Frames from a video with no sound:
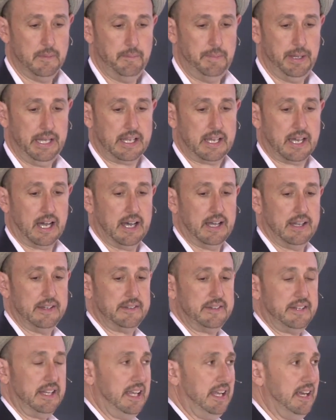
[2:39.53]

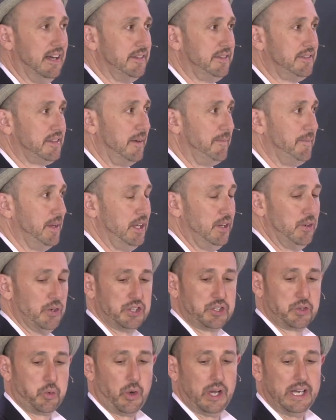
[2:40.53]
Because here's somebody who,
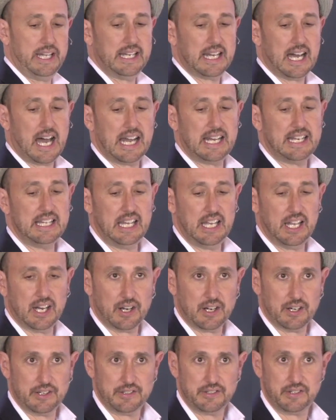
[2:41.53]
in 29
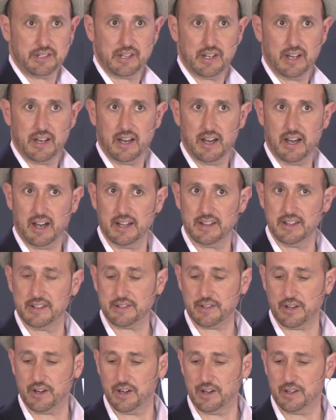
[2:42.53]
years on
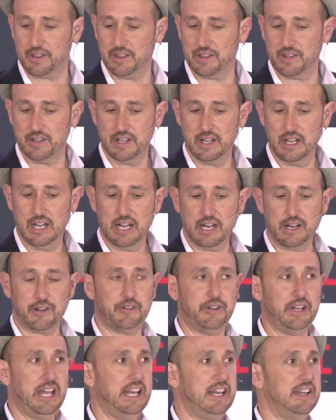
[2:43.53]
this earth,
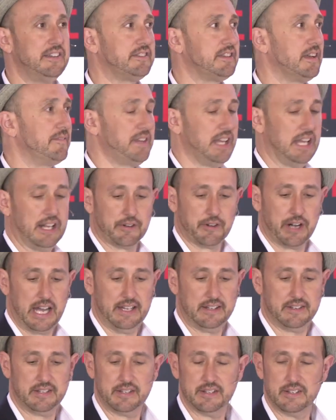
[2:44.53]
created something
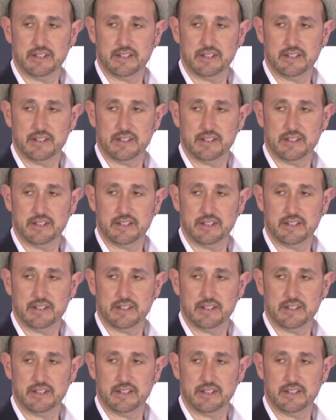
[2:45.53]
great.